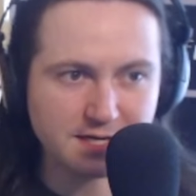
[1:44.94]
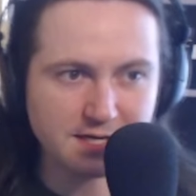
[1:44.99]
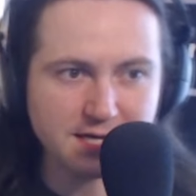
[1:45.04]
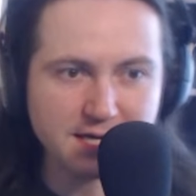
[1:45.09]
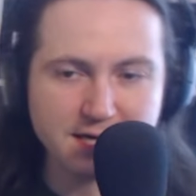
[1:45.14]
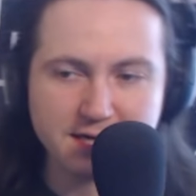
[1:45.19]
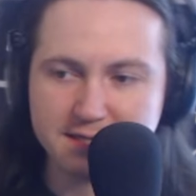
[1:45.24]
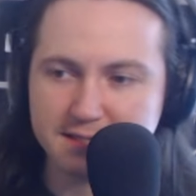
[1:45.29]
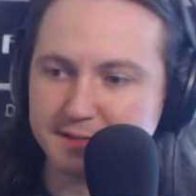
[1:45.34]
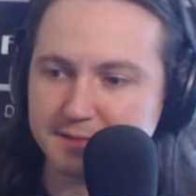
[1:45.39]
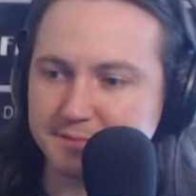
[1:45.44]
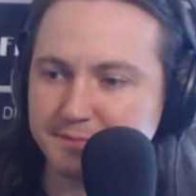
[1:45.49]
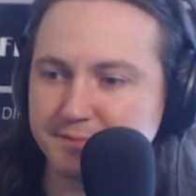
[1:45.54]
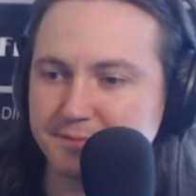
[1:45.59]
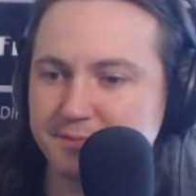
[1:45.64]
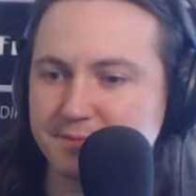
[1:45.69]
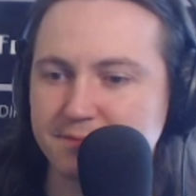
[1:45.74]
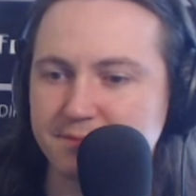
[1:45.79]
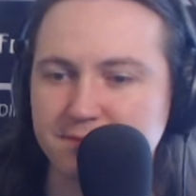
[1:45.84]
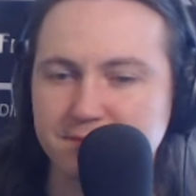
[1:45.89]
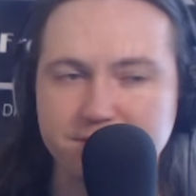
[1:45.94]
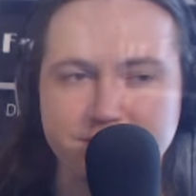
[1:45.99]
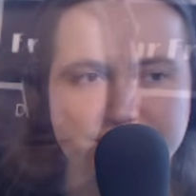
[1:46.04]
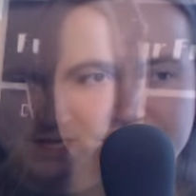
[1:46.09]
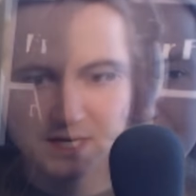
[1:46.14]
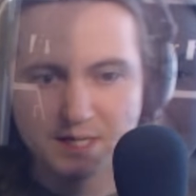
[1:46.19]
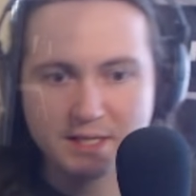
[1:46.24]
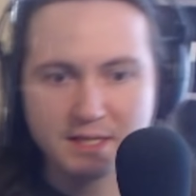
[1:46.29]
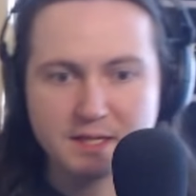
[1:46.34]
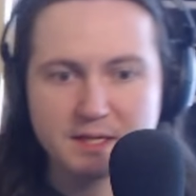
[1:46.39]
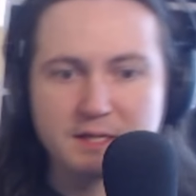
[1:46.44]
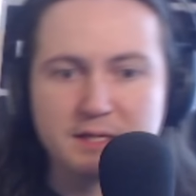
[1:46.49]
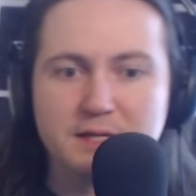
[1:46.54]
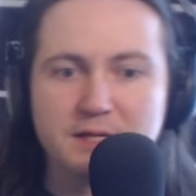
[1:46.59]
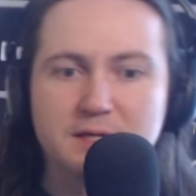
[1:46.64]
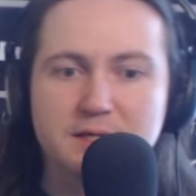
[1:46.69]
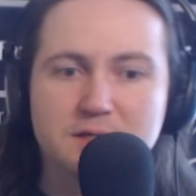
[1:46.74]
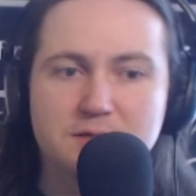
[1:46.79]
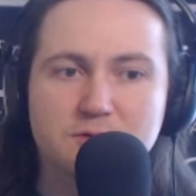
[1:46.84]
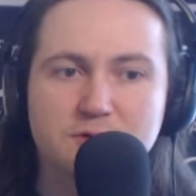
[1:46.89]
I had it.
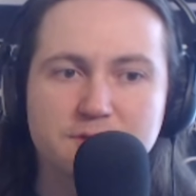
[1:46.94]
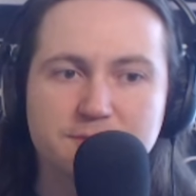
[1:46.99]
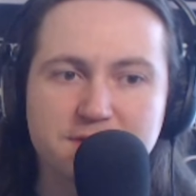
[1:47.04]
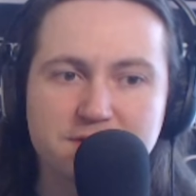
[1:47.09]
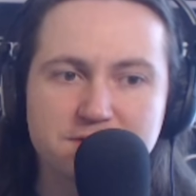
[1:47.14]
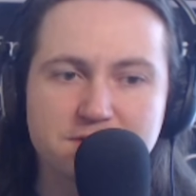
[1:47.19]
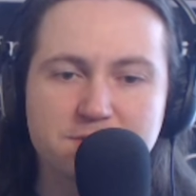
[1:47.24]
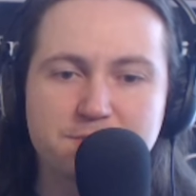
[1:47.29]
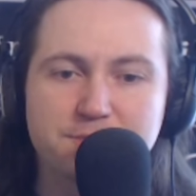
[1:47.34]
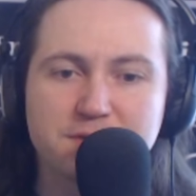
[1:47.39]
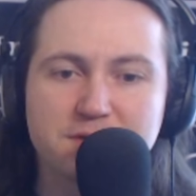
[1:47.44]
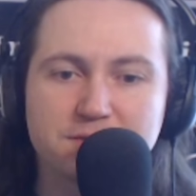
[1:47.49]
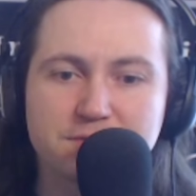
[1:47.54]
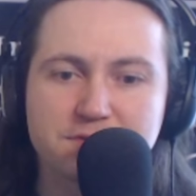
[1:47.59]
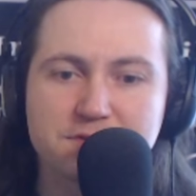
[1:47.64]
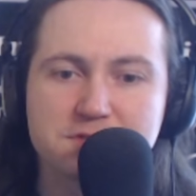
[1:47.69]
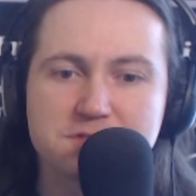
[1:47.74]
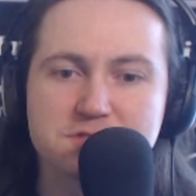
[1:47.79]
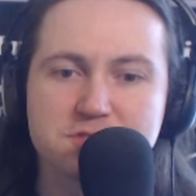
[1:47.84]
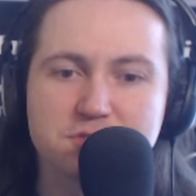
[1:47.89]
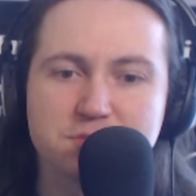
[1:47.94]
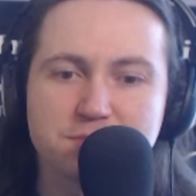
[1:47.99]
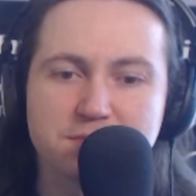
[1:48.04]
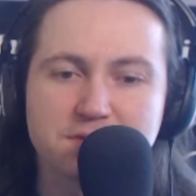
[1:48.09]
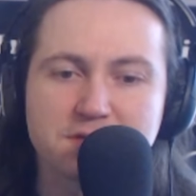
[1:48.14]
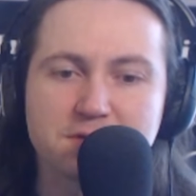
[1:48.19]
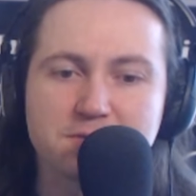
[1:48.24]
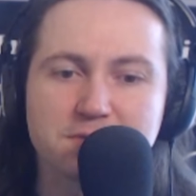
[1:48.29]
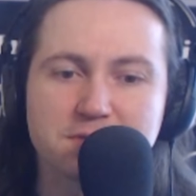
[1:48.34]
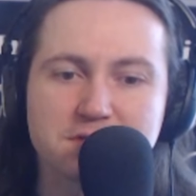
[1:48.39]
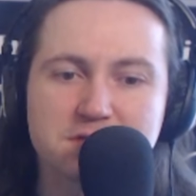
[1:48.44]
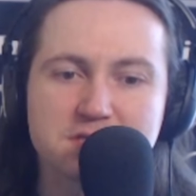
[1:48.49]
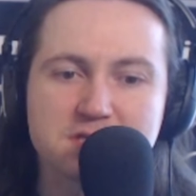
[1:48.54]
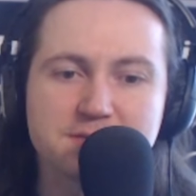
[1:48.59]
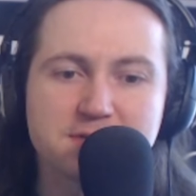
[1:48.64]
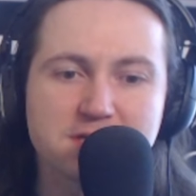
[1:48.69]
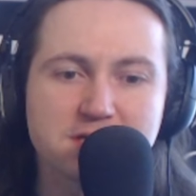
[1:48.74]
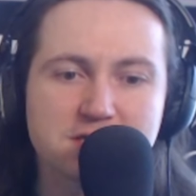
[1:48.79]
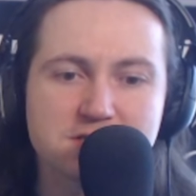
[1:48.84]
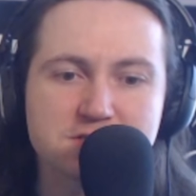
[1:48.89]
What about the bit with the tube thing where the
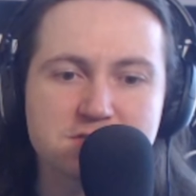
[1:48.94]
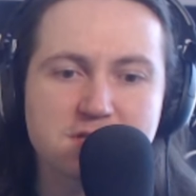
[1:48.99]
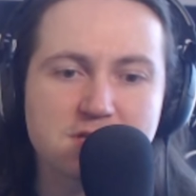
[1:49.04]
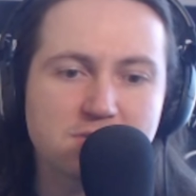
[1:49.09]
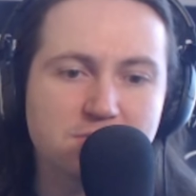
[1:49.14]
demon gets shot?